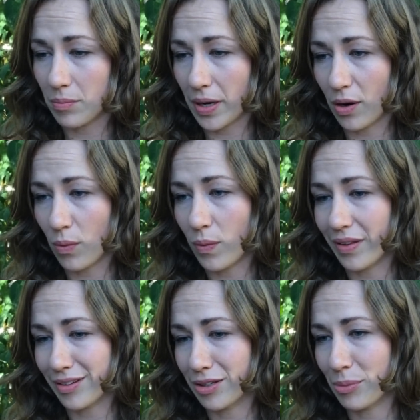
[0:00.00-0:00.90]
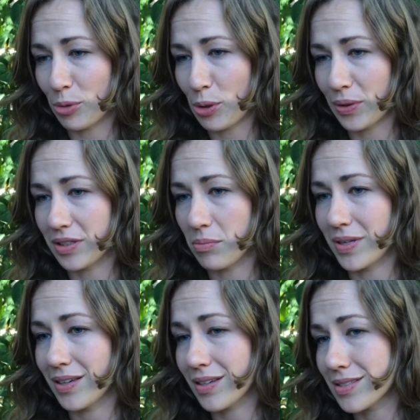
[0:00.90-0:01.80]
about whether I'm going to
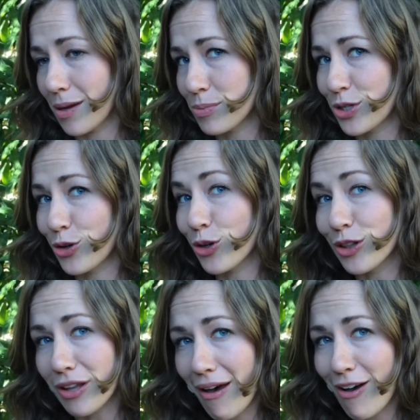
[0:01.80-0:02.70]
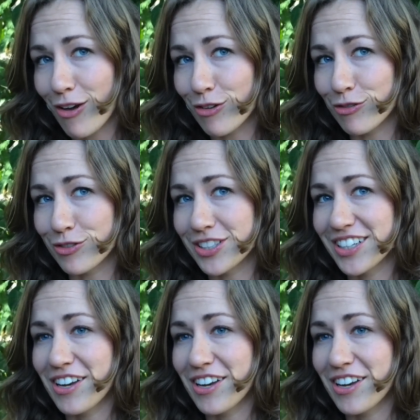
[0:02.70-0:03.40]
be accepted or loved,